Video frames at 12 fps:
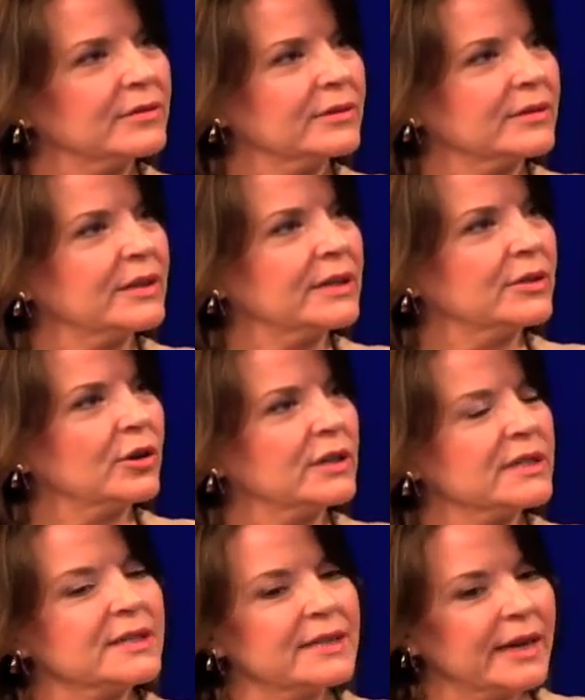and
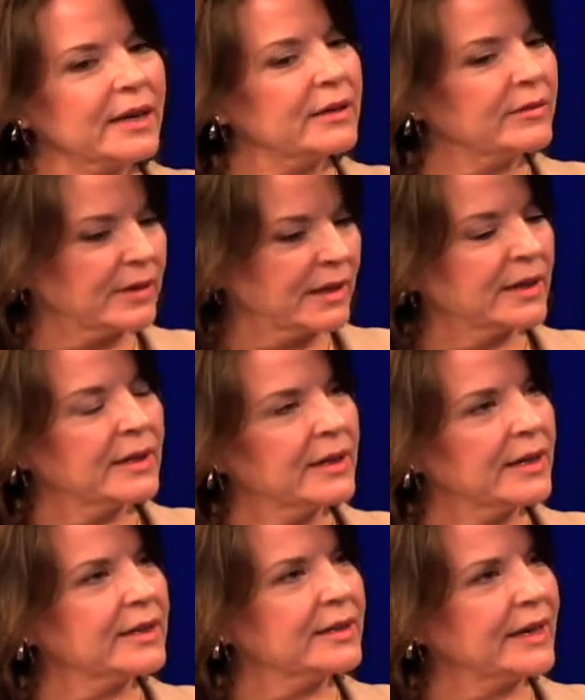not stay
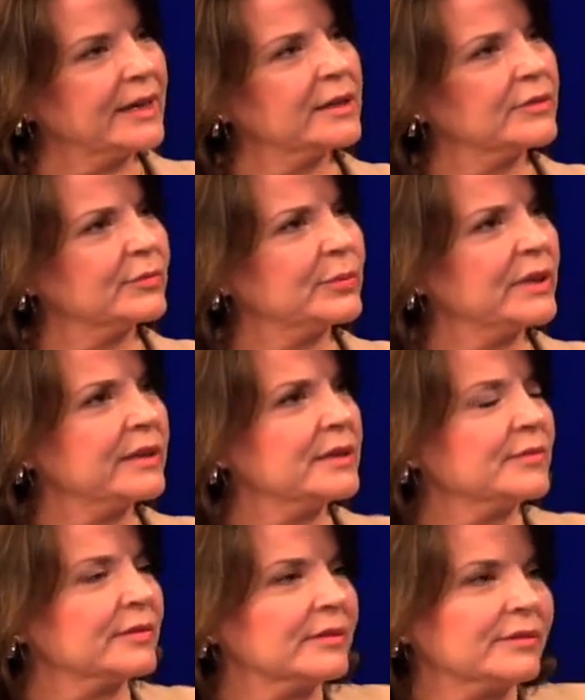in a negative place
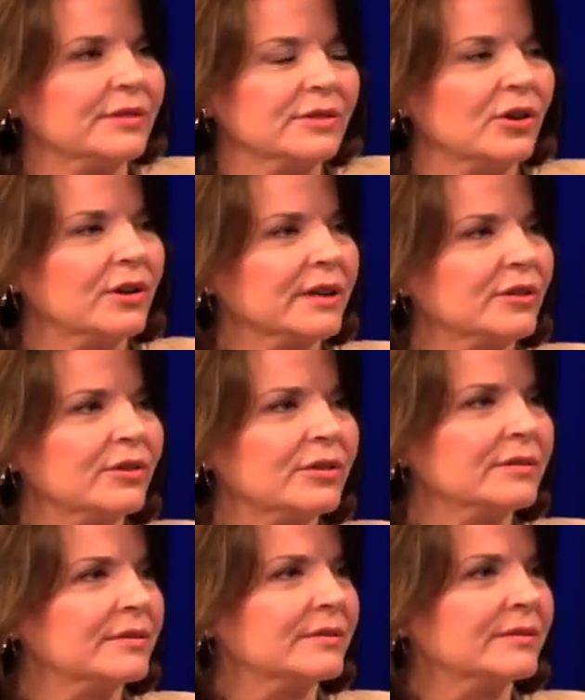for long at all.
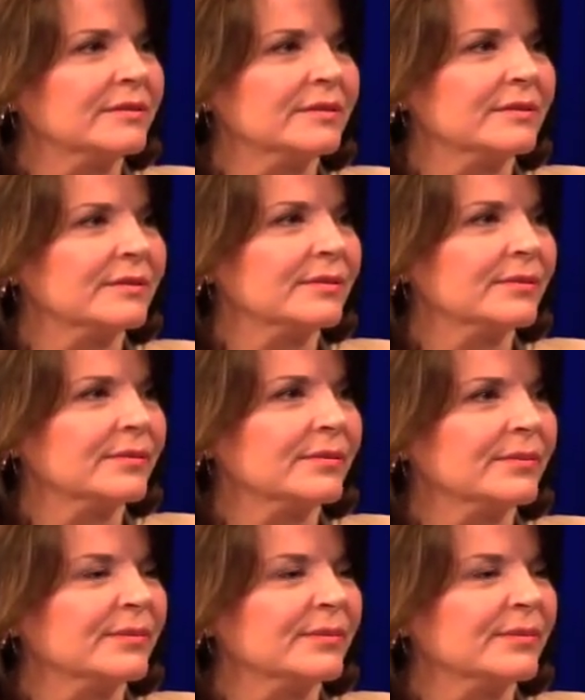I